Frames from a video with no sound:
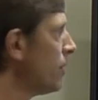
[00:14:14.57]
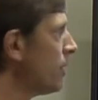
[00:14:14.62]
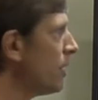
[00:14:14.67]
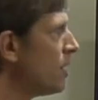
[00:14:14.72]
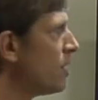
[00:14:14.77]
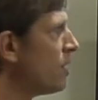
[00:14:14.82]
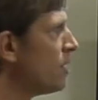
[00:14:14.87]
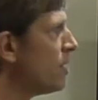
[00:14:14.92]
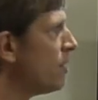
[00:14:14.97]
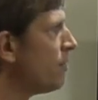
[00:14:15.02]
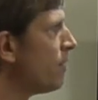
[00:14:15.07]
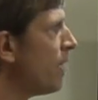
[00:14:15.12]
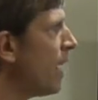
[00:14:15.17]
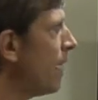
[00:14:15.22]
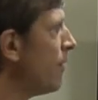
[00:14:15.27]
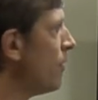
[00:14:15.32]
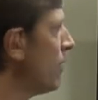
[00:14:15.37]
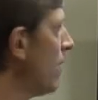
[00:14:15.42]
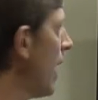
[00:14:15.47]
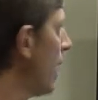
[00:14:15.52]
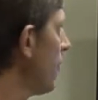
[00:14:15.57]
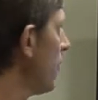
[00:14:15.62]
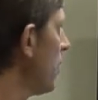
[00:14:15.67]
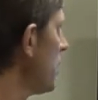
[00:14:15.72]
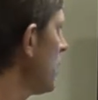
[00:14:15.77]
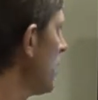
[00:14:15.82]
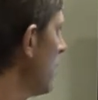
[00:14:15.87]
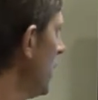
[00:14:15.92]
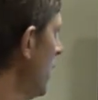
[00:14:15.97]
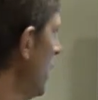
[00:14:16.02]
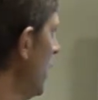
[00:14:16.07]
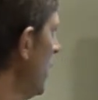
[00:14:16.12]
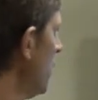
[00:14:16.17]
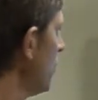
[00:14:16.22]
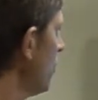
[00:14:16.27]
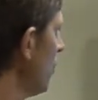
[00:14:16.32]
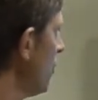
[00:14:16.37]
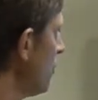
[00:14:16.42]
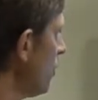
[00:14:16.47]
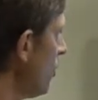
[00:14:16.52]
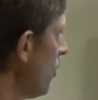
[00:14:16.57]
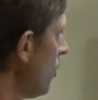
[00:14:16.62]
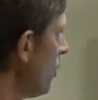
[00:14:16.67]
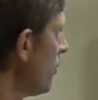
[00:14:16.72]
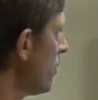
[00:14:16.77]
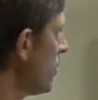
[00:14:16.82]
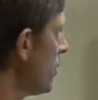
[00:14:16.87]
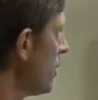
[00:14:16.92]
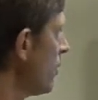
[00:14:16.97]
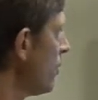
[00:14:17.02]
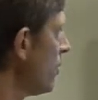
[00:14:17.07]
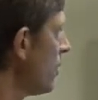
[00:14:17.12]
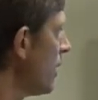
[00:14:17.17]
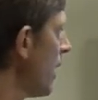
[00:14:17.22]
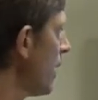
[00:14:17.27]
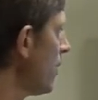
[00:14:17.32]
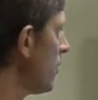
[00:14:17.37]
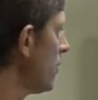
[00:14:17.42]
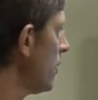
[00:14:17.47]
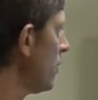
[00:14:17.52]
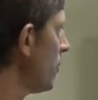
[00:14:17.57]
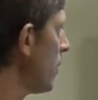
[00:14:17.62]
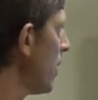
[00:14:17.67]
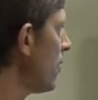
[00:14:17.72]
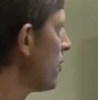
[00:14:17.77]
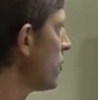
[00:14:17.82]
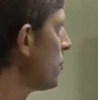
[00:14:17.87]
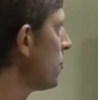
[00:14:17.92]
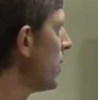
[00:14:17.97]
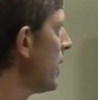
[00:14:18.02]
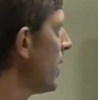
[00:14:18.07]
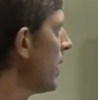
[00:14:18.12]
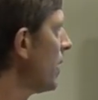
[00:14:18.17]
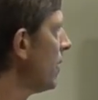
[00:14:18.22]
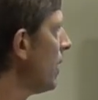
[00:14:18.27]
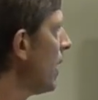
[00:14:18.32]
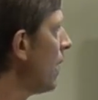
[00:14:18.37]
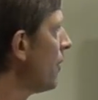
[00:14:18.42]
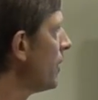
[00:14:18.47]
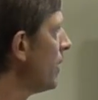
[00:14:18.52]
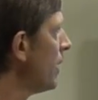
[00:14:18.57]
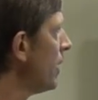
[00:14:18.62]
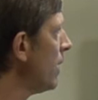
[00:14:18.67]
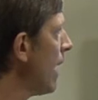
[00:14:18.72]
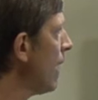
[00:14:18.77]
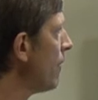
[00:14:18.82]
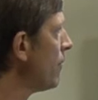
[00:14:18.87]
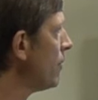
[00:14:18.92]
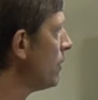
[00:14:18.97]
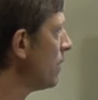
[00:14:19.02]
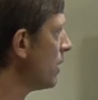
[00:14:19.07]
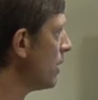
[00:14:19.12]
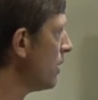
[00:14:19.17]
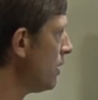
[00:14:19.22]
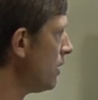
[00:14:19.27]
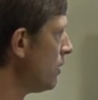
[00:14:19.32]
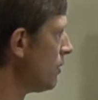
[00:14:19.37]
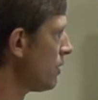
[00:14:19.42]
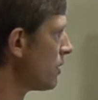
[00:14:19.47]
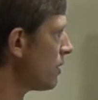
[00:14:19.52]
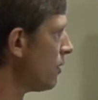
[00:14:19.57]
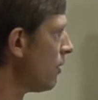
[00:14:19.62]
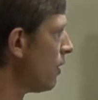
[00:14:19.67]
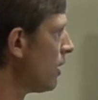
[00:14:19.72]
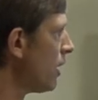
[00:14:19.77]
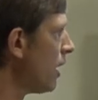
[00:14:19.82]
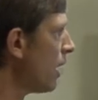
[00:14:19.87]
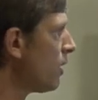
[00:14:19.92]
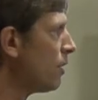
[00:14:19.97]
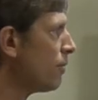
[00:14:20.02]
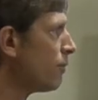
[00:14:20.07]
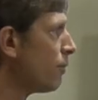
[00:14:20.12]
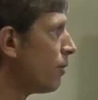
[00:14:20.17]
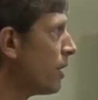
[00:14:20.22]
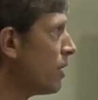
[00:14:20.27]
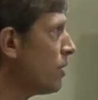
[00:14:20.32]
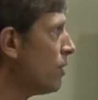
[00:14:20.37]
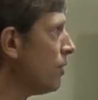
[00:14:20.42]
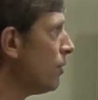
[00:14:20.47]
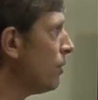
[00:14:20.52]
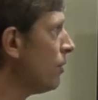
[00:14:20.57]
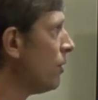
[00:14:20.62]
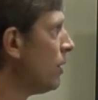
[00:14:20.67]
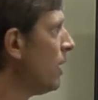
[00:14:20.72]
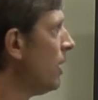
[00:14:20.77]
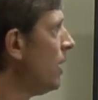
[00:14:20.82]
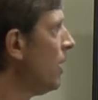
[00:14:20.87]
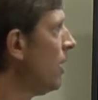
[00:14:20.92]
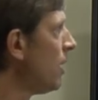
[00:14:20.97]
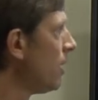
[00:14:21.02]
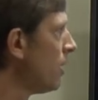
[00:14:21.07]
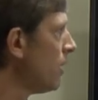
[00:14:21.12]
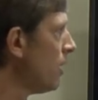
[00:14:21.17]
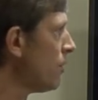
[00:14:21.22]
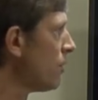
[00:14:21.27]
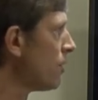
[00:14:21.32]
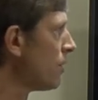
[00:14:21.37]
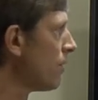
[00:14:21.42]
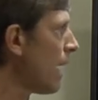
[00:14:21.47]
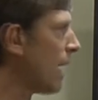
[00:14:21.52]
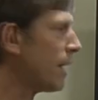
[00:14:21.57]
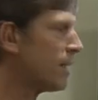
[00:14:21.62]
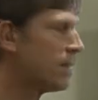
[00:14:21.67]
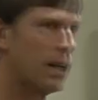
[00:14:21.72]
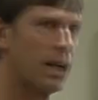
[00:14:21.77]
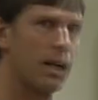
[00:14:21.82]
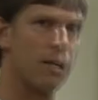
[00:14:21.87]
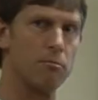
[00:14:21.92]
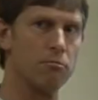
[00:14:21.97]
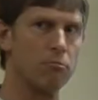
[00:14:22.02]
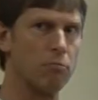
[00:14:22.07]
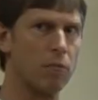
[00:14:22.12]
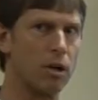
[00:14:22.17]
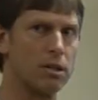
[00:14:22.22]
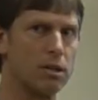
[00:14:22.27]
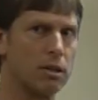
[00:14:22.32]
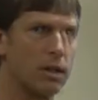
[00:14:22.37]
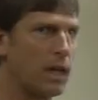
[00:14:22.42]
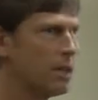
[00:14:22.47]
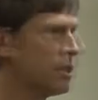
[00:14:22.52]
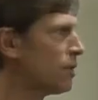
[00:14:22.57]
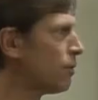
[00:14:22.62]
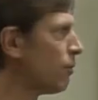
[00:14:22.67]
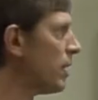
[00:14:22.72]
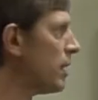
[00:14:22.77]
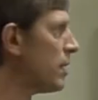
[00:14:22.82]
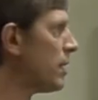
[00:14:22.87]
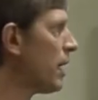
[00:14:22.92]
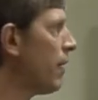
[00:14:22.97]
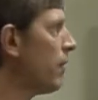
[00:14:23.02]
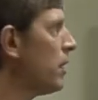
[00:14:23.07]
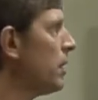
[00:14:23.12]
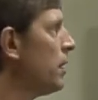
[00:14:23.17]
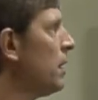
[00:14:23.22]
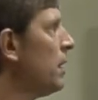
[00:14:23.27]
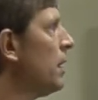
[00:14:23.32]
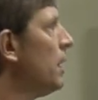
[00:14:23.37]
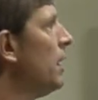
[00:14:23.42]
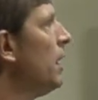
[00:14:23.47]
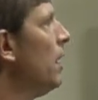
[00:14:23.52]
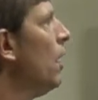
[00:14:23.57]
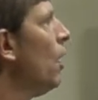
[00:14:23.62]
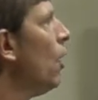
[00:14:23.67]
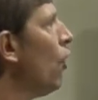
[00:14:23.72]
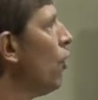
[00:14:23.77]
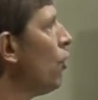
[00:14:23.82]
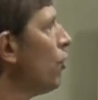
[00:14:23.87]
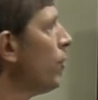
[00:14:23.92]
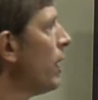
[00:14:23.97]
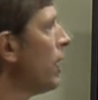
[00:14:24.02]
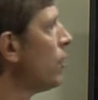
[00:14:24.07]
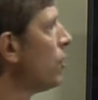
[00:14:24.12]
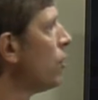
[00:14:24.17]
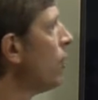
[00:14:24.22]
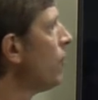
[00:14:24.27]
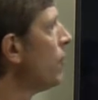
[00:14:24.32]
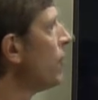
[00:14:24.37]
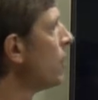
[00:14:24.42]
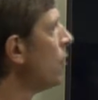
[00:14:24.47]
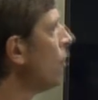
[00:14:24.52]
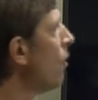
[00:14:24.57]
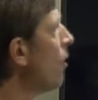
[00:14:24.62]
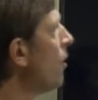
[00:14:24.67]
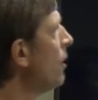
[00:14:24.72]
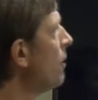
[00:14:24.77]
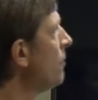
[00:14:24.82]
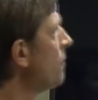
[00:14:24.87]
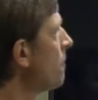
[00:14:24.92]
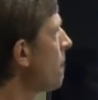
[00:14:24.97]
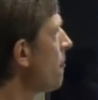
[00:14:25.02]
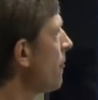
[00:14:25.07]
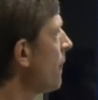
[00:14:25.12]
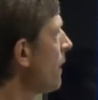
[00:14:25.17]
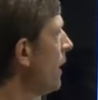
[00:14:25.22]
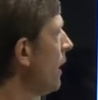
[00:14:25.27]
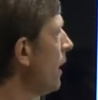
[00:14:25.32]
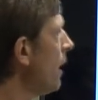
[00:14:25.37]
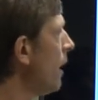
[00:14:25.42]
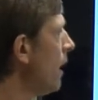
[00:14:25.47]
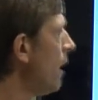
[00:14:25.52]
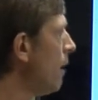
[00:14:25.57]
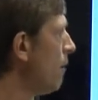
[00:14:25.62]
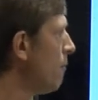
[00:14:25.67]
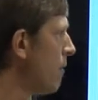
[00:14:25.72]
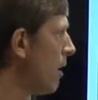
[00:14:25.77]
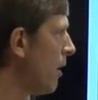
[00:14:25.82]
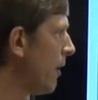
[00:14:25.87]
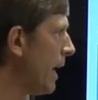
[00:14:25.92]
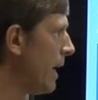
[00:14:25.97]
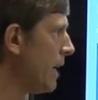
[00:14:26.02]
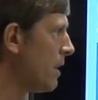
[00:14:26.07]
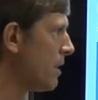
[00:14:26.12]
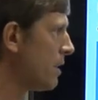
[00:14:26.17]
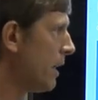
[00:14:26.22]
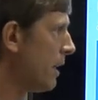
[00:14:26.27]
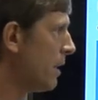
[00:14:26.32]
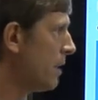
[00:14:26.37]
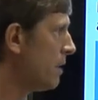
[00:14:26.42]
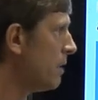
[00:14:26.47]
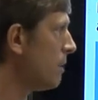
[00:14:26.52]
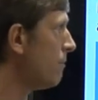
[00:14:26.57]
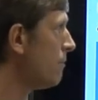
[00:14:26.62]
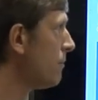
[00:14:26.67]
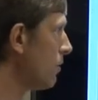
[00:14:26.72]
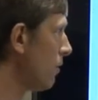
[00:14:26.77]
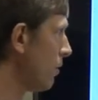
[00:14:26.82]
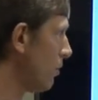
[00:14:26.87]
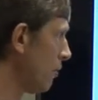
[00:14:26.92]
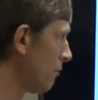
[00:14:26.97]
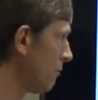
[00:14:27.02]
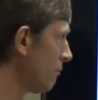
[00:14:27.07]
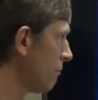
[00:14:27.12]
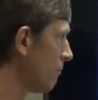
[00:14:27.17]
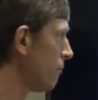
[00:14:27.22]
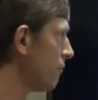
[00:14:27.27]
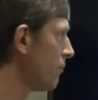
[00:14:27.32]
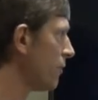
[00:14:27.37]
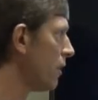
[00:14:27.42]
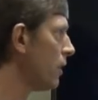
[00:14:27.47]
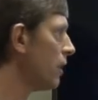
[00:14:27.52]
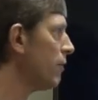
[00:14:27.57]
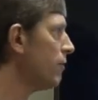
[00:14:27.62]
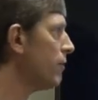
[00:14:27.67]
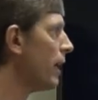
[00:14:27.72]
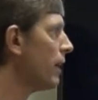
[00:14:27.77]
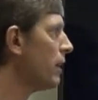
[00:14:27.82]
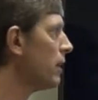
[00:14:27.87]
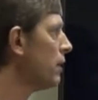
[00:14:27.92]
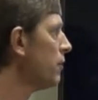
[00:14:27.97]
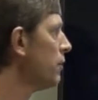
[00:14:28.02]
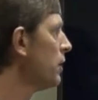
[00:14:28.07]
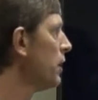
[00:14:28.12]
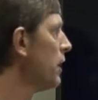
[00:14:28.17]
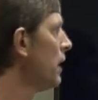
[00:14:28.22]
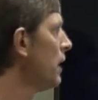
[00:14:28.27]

And this is the 5-year average. So total residual nitrogen pounds per acre out there after continuous corn, 142. Continuous grass hay, much less, 27. Oat, red clover, corn, about 86, so fairly effective.